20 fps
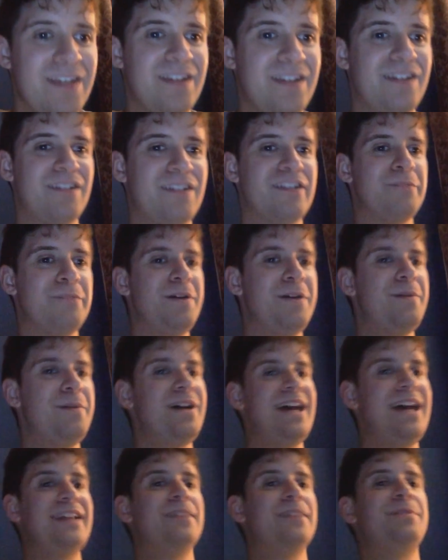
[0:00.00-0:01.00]
So Bubba
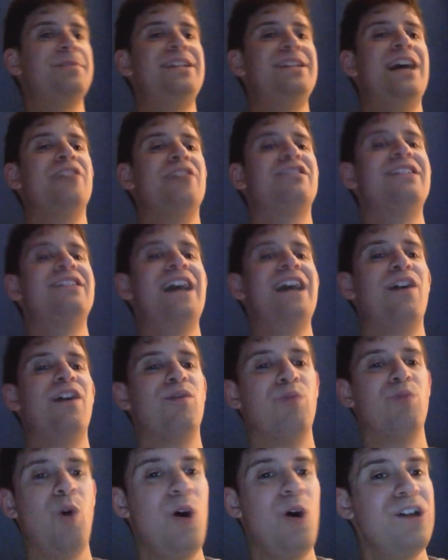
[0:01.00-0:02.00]
end up announcing that
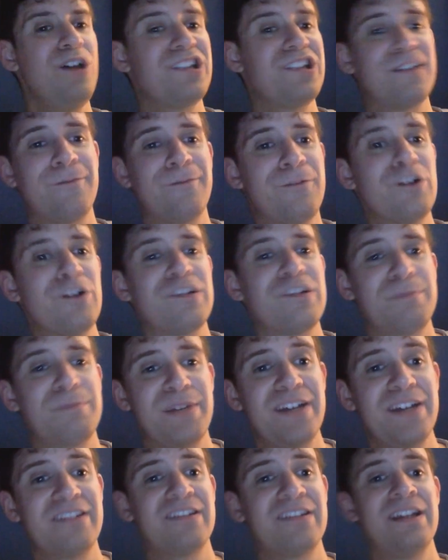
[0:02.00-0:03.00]
Raw's first
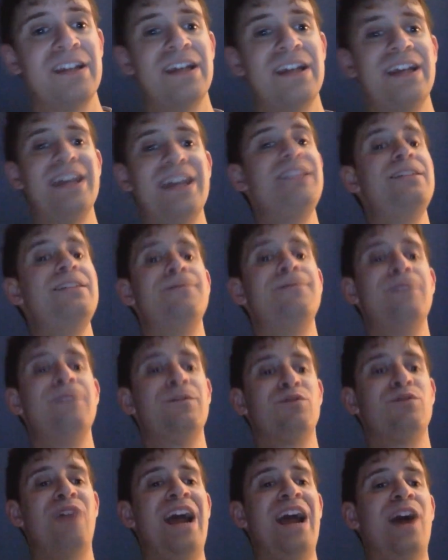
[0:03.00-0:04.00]
picks in the
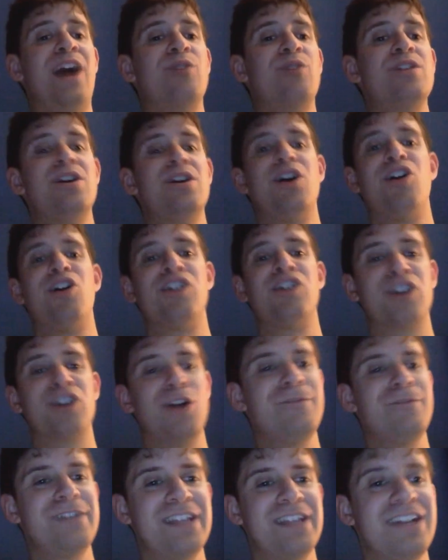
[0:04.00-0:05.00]
fifth round are
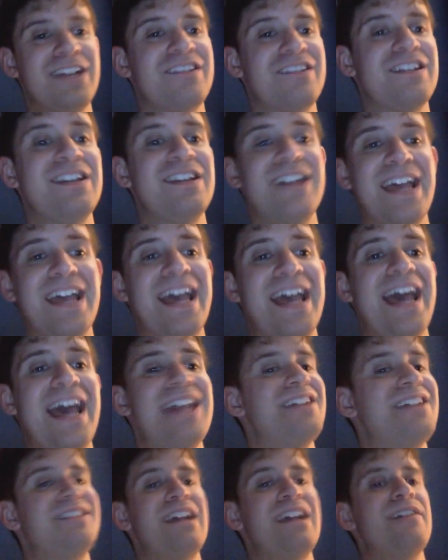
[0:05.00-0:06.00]
Kofi Kingston and
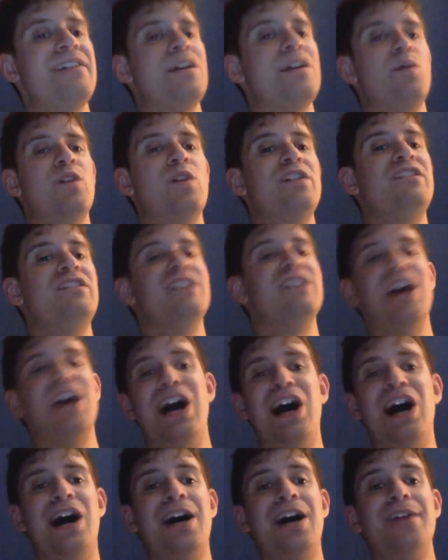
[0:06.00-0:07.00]
Xavier Woods
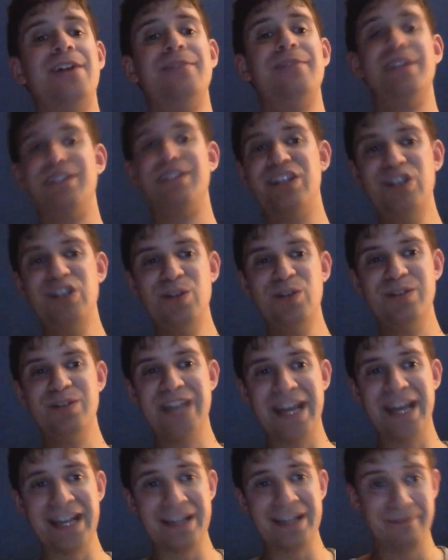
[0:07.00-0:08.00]
of the New
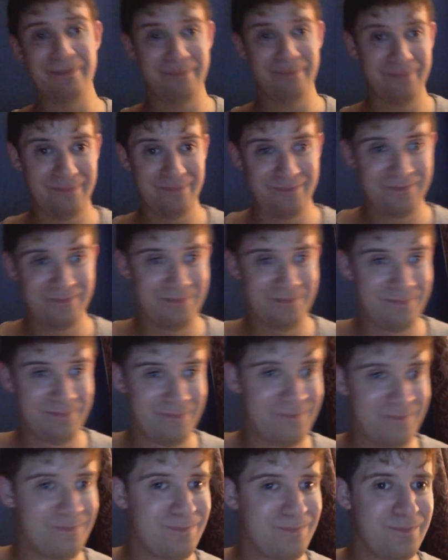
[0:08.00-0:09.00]
Day.
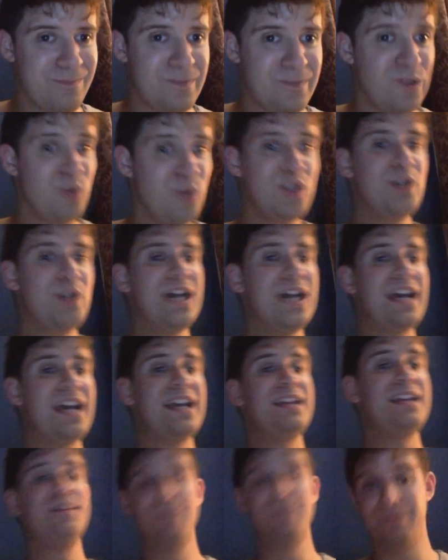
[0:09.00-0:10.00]
So New
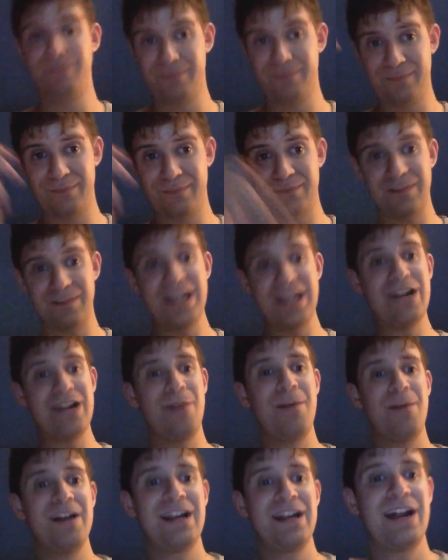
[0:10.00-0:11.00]
Day staying
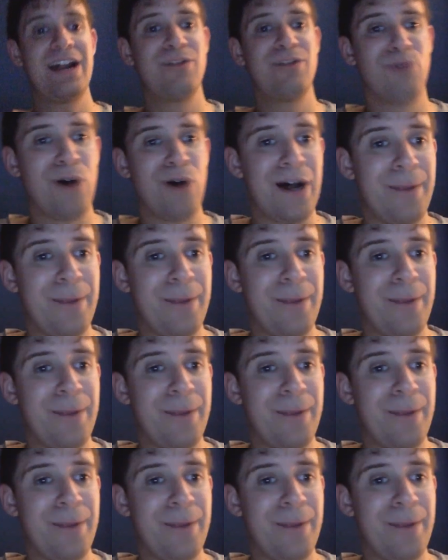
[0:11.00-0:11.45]
on Monday Night Raw.